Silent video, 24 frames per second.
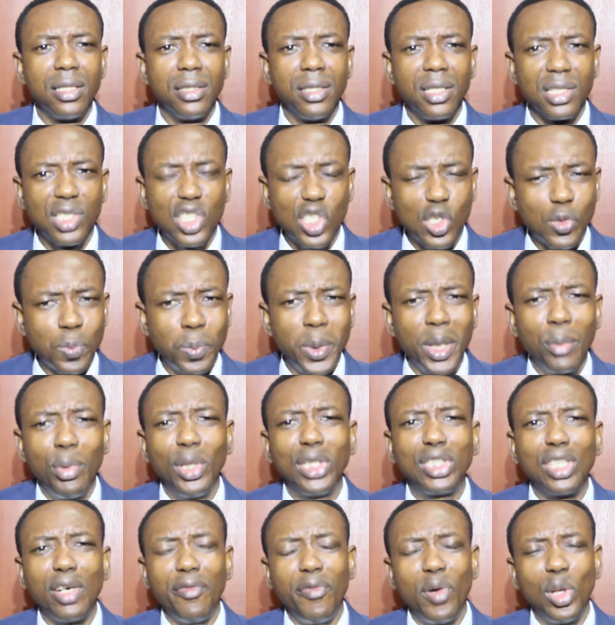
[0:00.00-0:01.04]
the
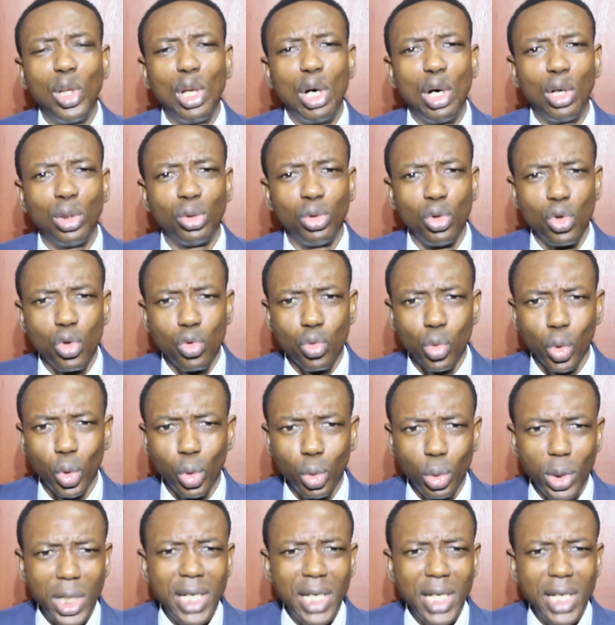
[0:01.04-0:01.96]
Spirit of the Lord will